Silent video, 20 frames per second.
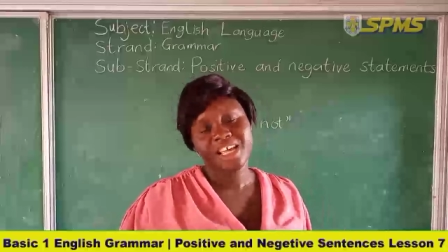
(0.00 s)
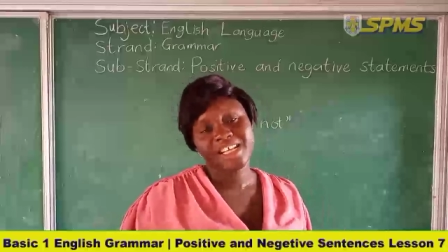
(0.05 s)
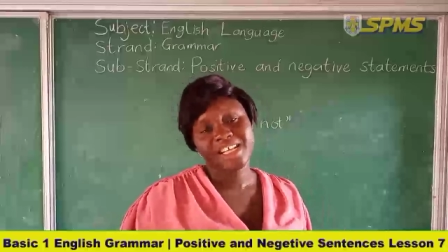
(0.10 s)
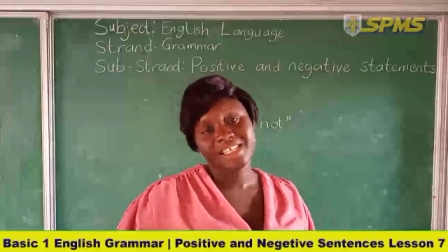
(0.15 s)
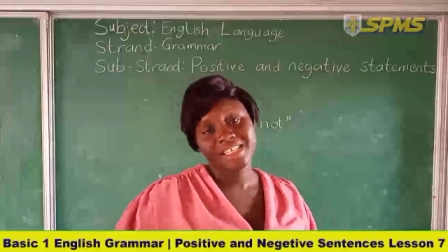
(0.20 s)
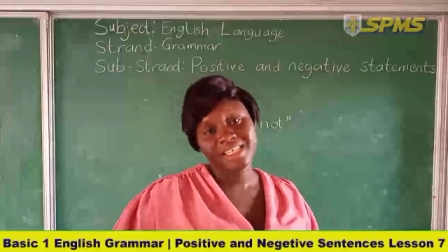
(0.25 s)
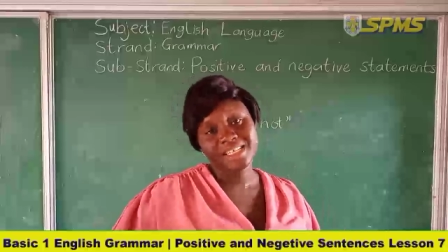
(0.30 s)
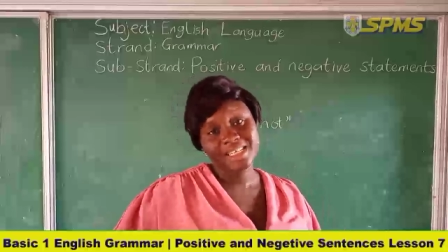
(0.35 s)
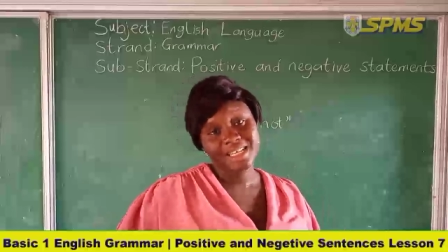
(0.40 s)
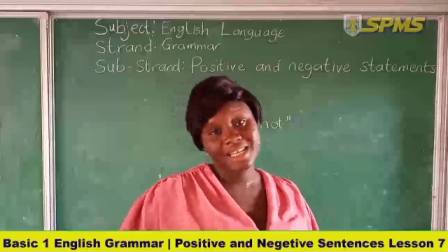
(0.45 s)

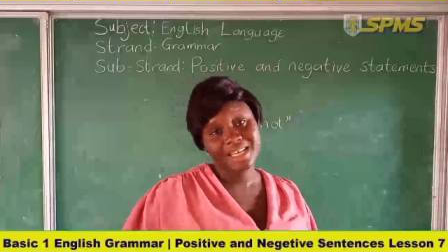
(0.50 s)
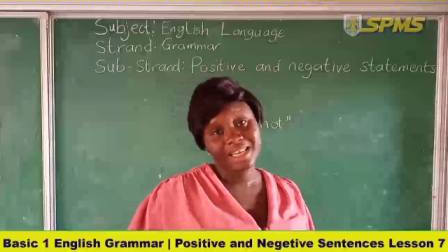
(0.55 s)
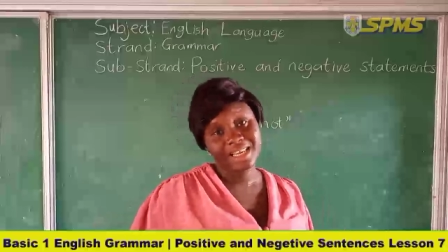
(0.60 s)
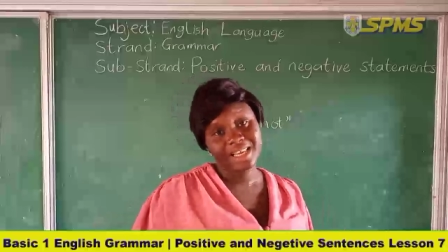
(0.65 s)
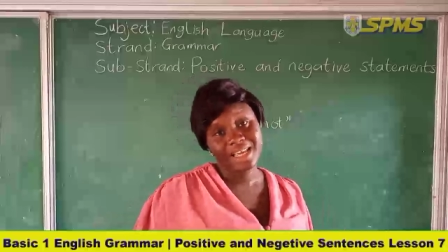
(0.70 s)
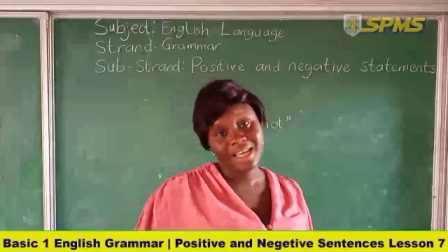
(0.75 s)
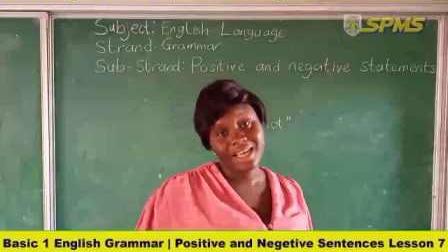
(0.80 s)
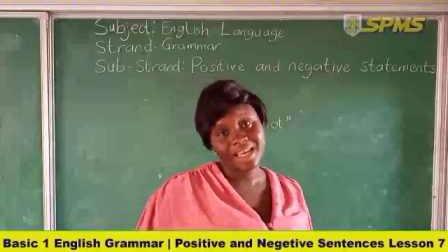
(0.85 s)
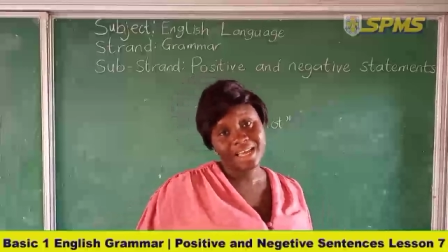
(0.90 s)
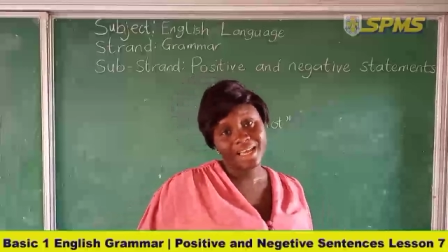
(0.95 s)
It is
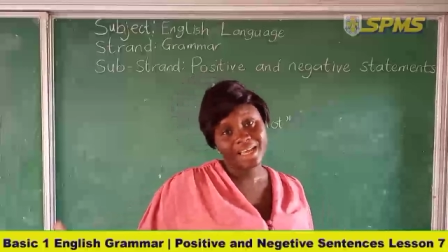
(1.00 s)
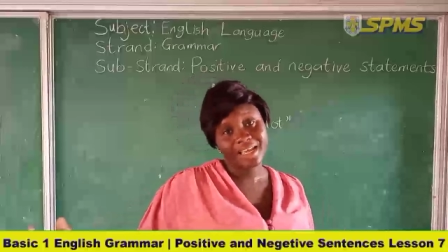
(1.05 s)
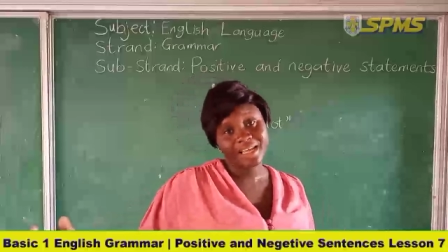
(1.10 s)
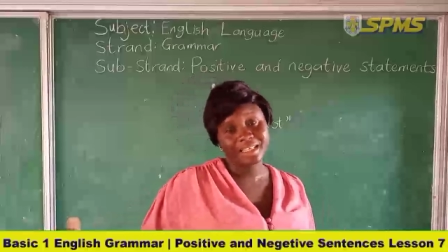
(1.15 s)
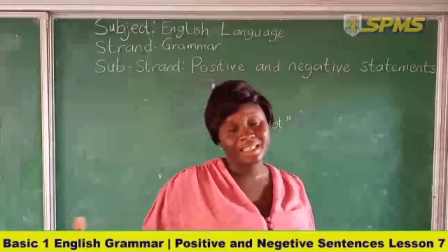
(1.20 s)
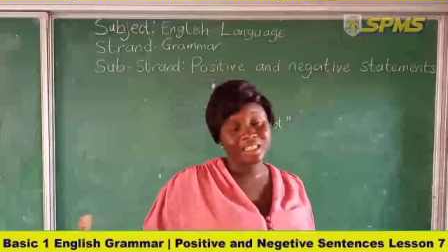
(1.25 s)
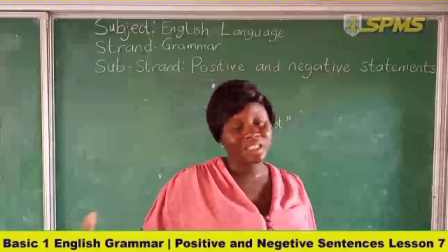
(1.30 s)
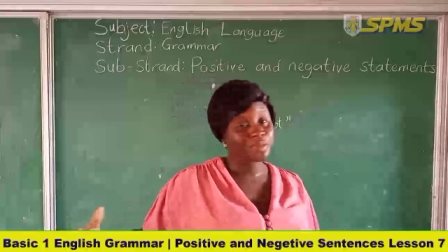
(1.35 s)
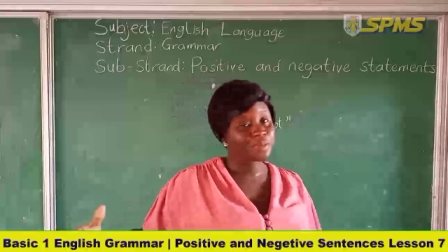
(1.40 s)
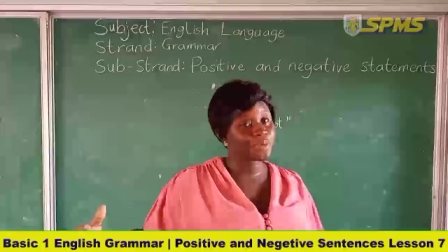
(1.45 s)

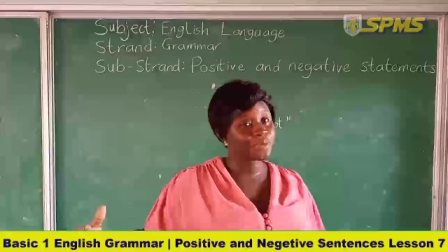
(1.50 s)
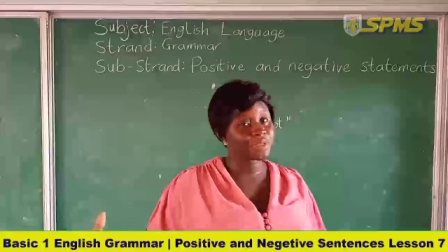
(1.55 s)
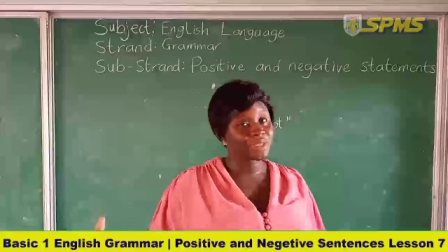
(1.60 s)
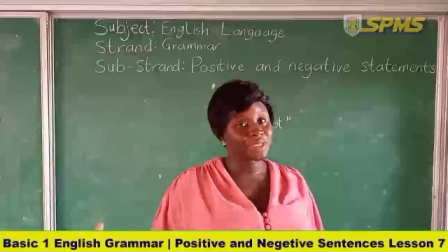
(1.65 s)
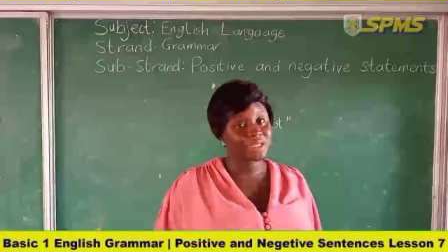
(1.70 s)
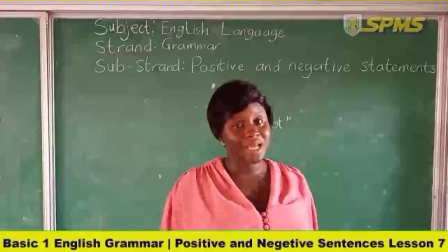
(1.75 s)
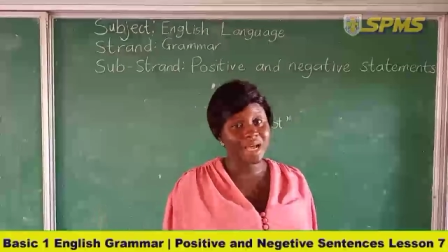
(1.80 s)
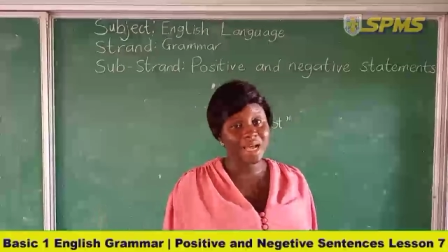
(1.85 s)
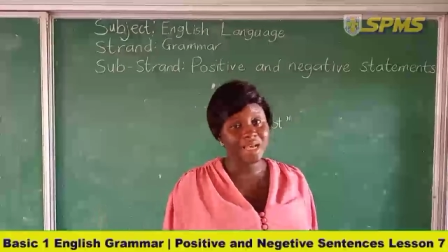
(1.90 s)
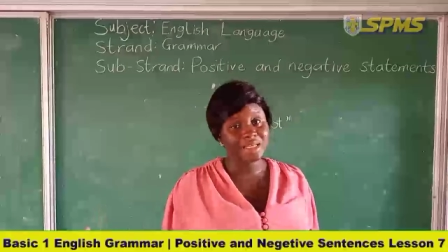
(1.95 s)
clear, it is
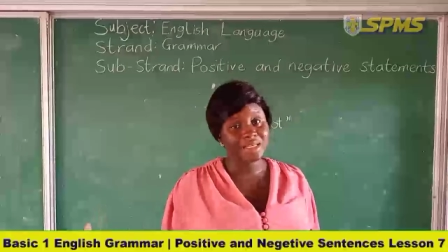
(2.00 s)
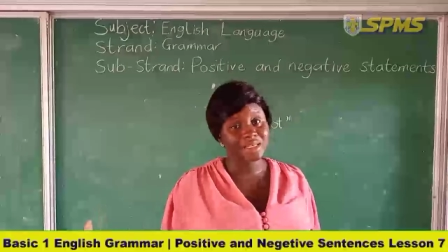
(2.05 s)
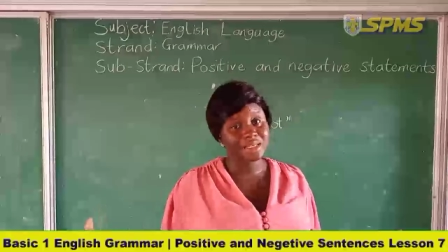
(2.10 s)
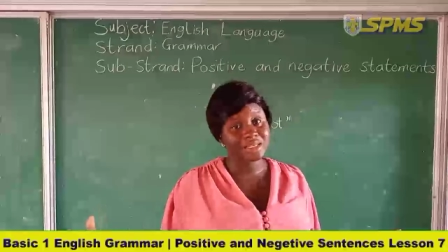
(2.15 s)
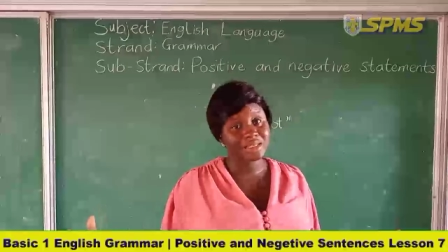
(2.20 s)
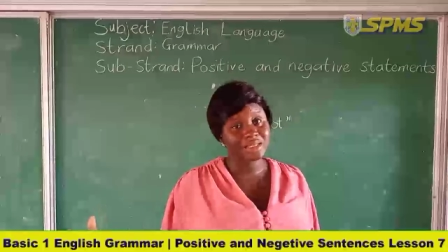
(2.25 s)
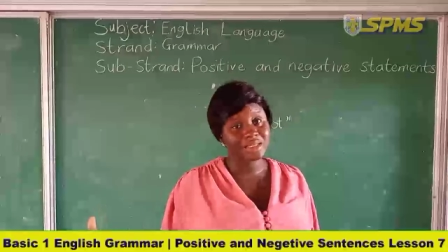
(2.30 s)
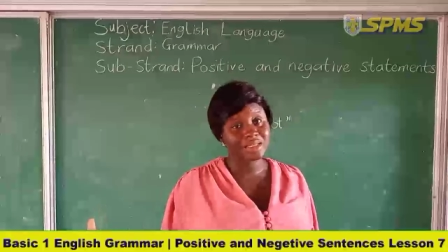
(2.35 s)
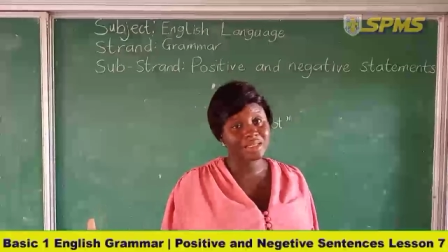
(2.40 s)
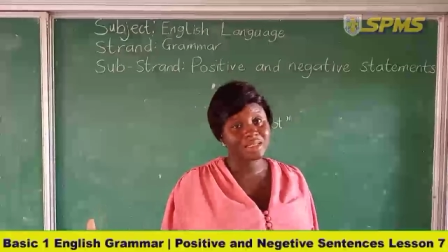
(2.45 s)

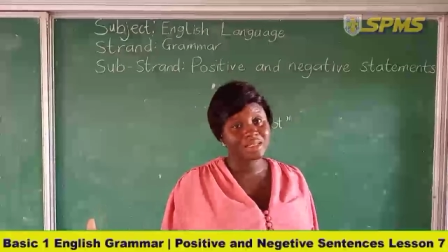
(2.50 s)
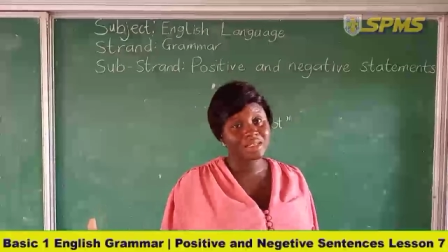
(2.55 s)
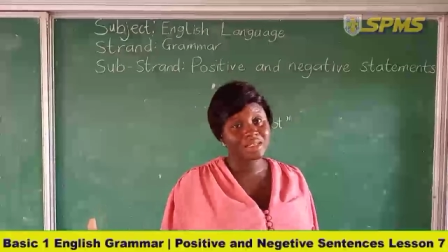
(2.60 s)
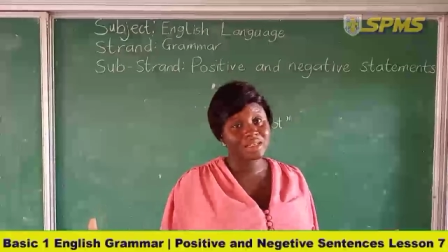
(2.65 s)
precise,